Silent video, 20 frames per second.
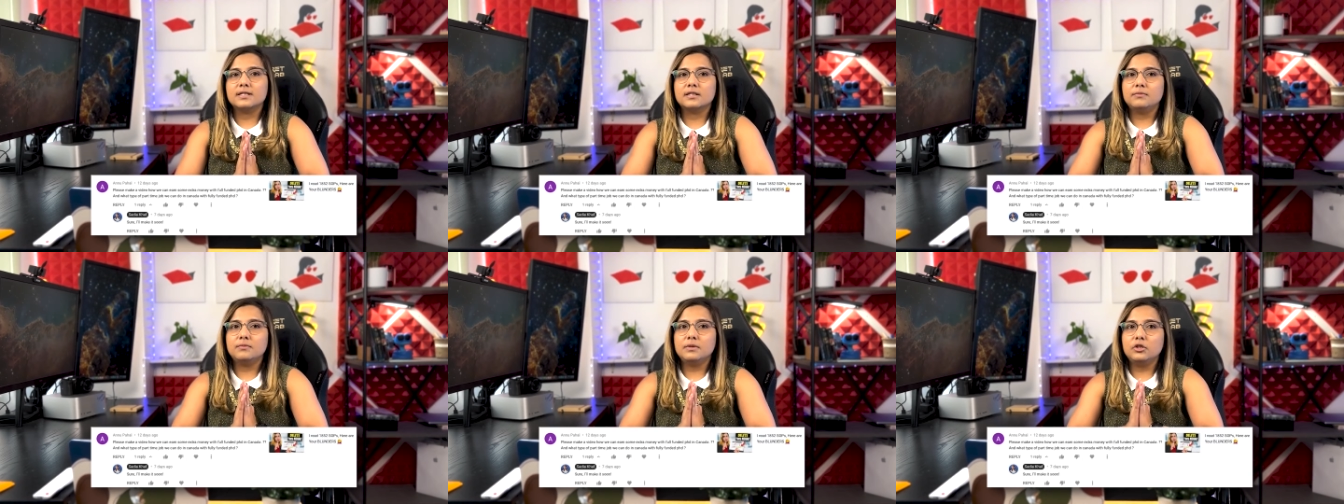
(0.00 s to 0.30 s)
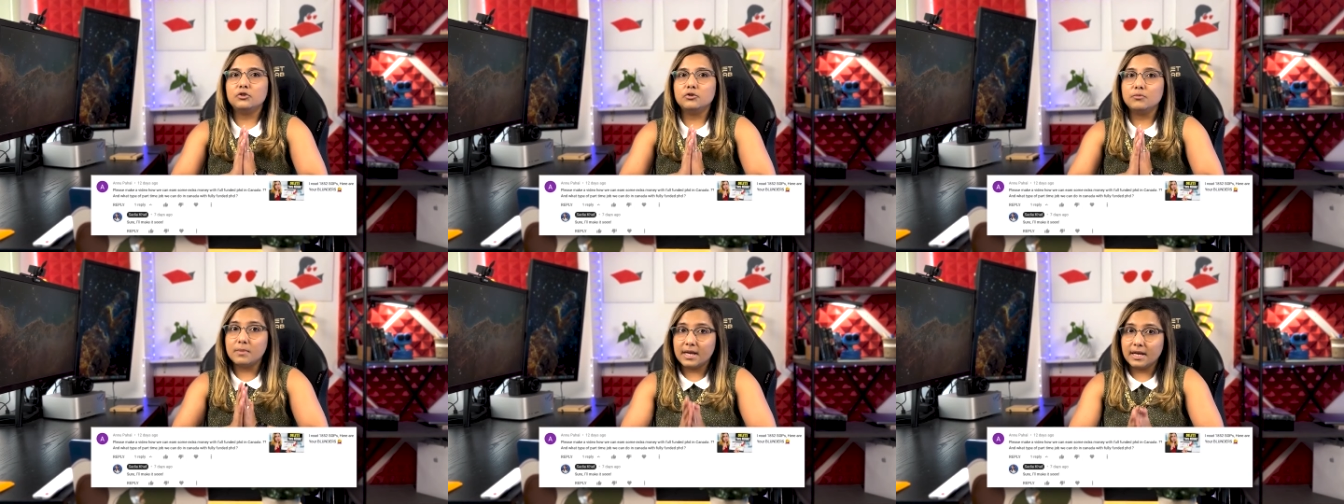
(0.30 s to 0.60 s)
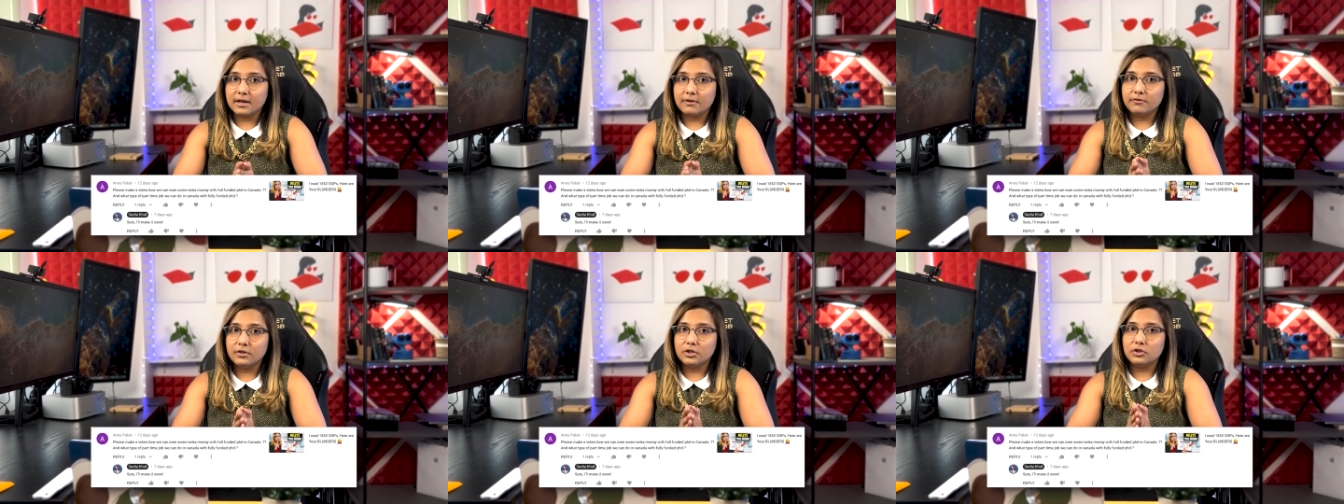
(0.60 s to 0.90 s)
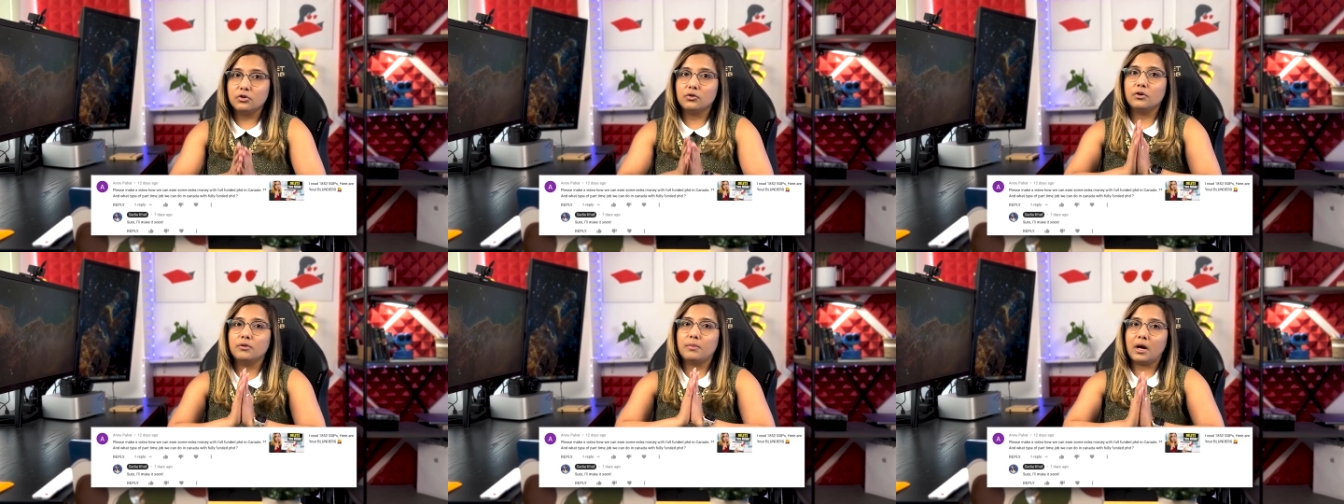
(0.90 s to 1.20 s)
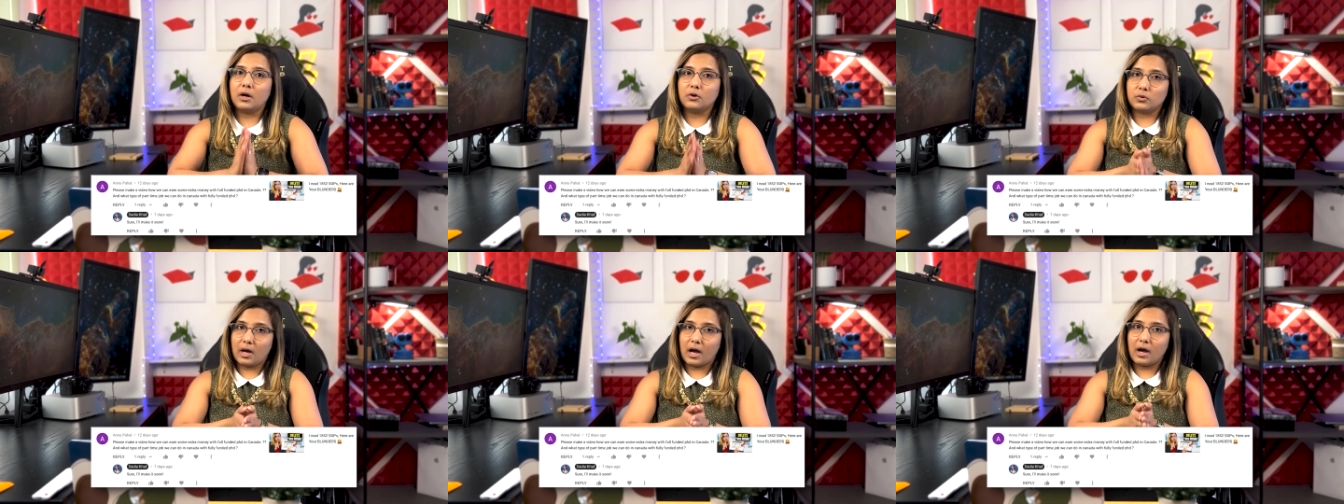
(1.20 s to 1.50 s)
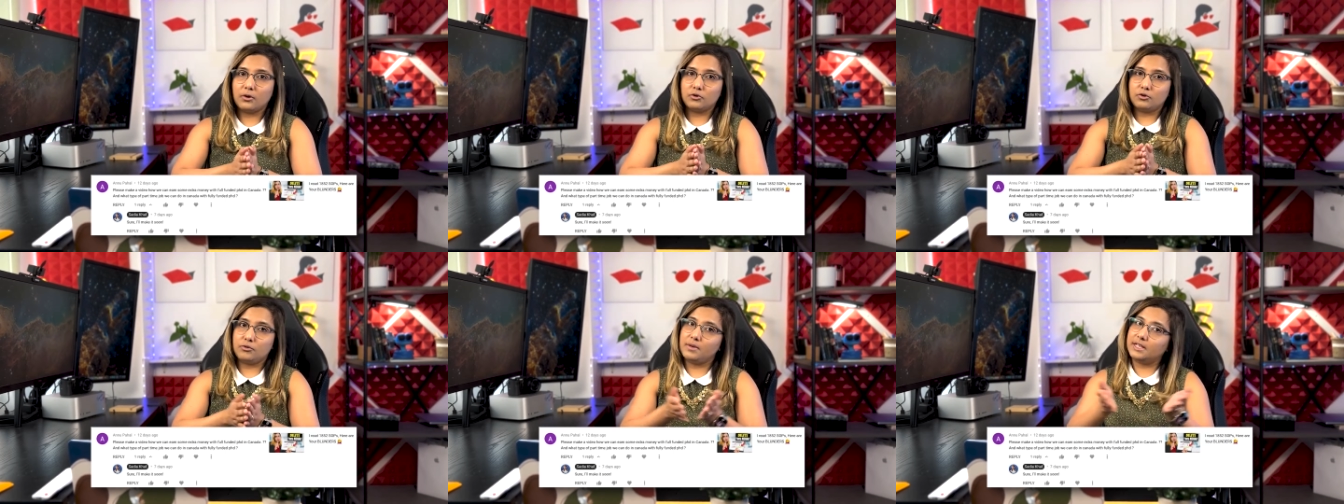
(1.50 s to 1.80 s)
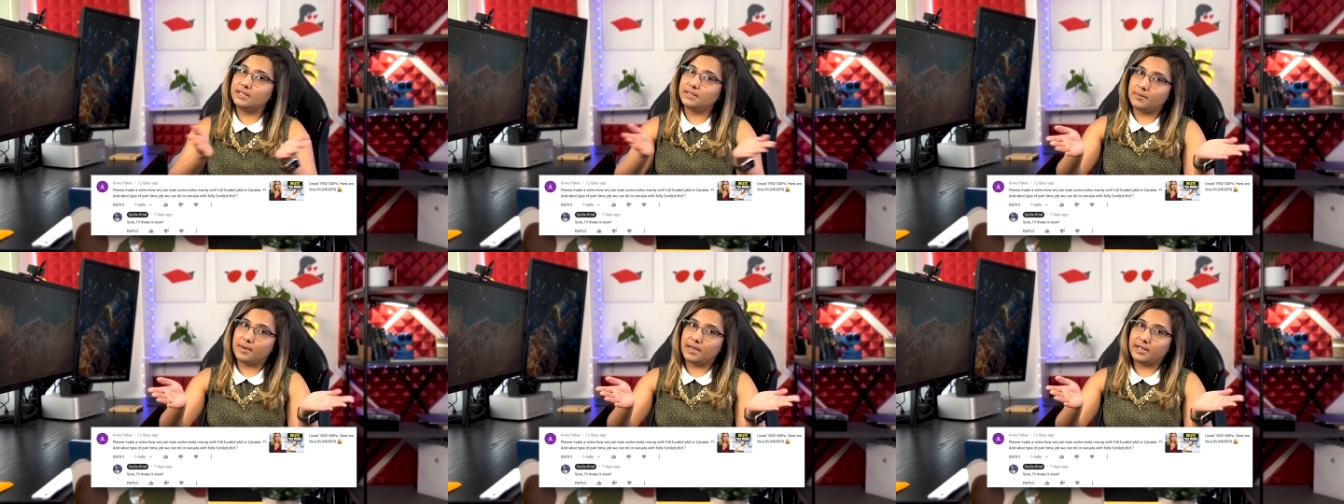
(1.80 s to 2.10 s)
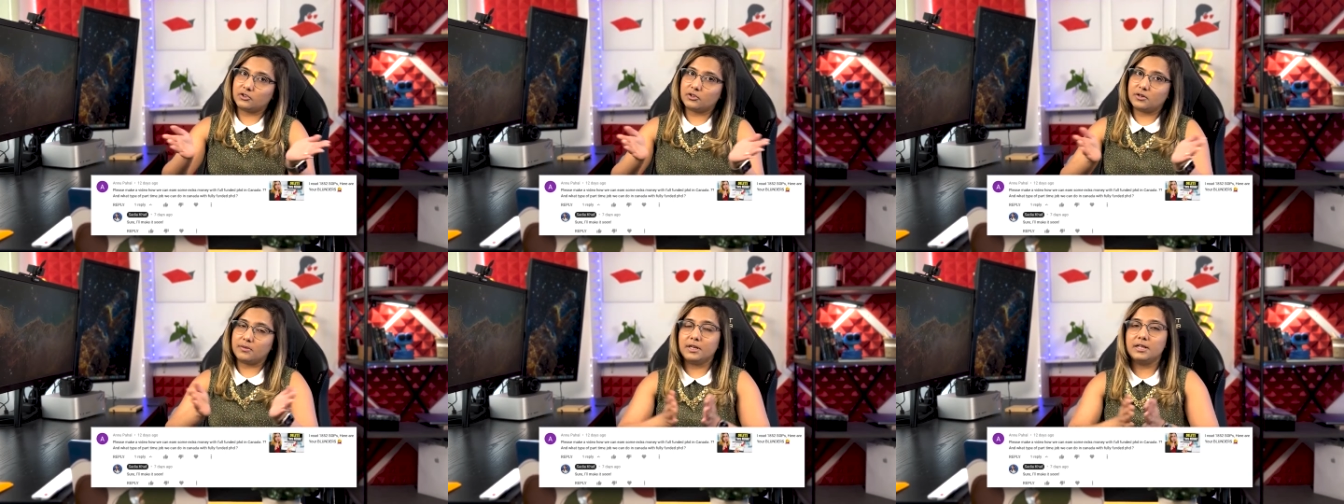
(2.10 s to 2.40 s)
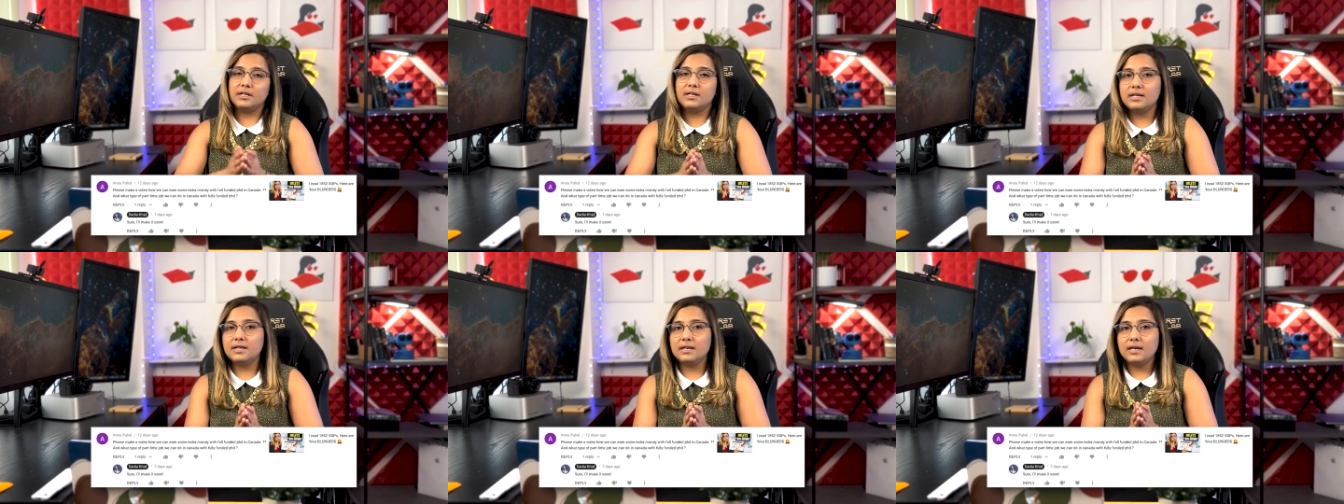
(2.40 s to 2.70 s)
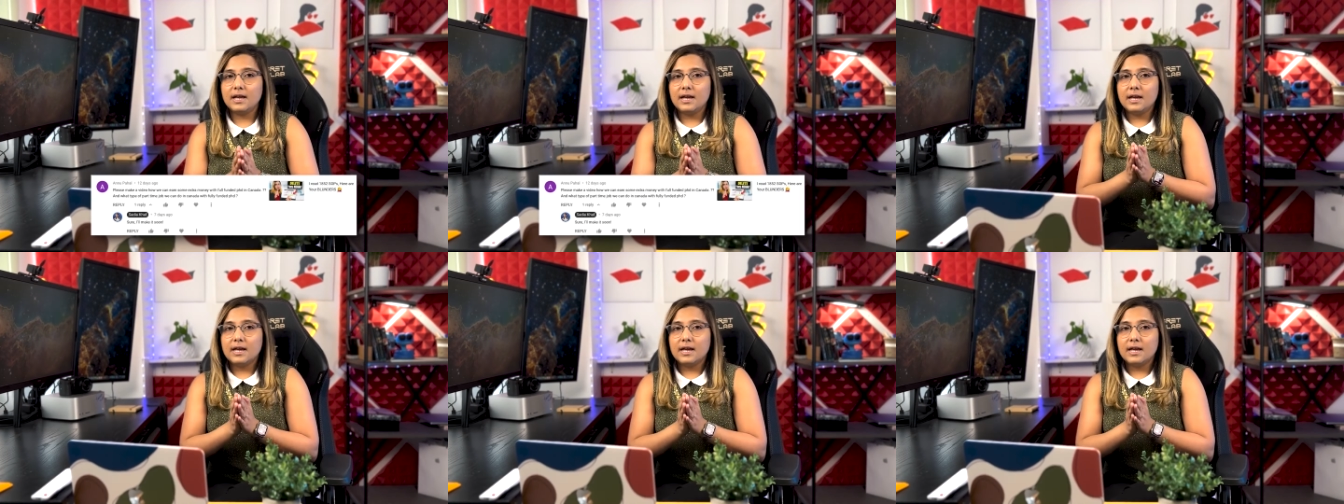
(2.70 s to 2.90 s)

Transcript: me to make a video about how to make some extra money